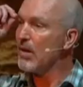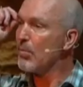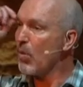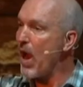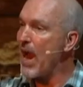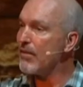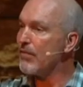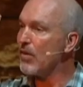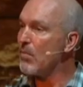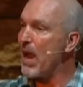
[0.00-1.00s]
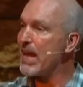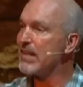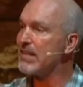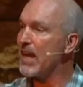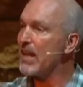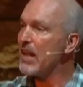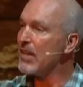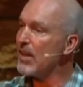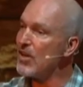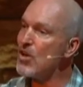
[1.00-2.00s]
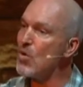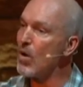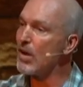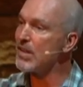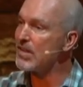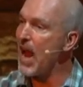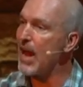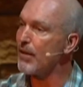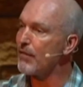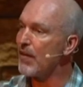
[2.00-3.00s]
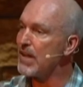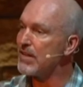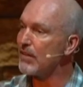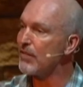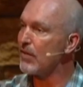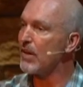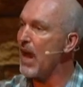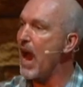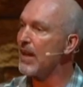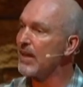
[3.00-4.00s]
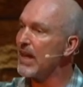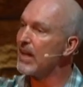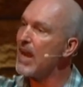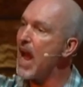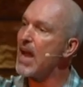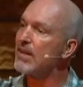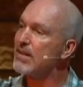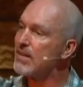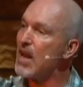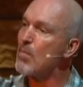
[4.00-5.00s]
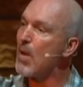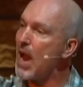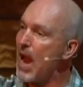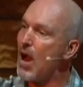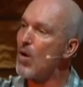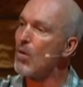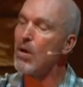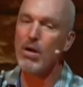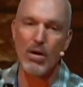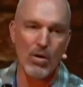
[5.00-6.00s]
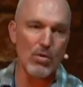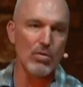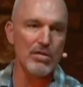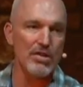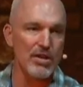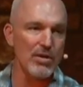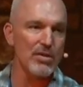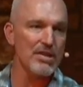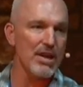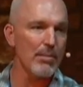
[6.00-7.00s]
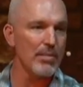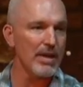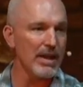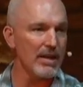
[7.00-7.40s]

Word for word: prideful mindset that you are sacrificing for God and that God somehow owes you something.